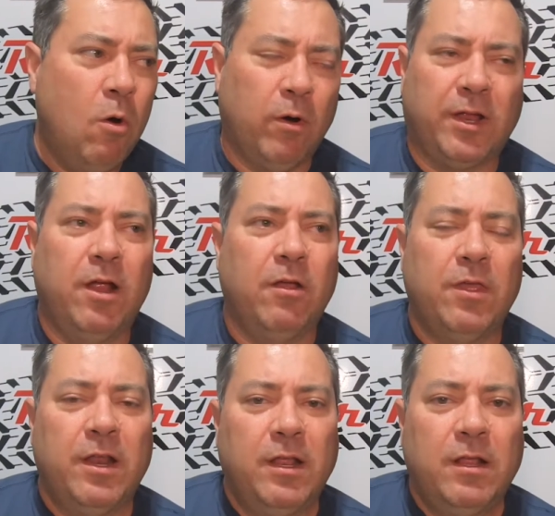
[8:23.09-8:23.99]
or gear
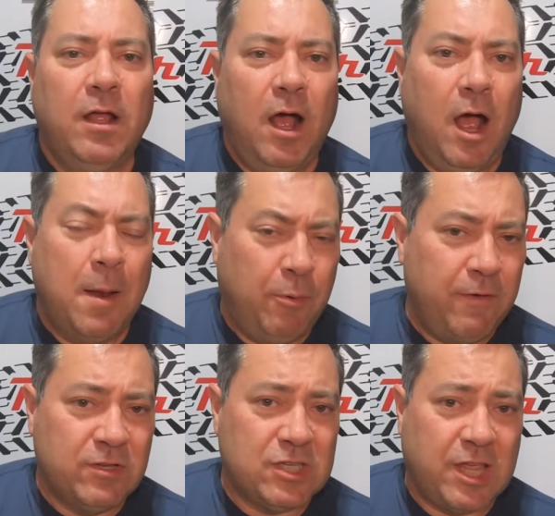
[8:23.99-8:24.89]
that I
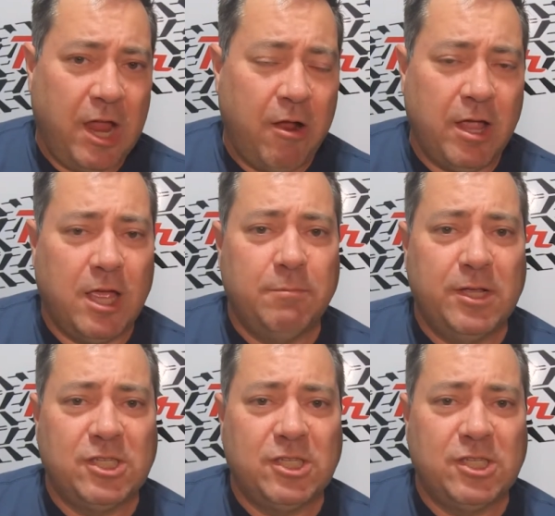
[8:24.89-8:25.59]
previously carry can be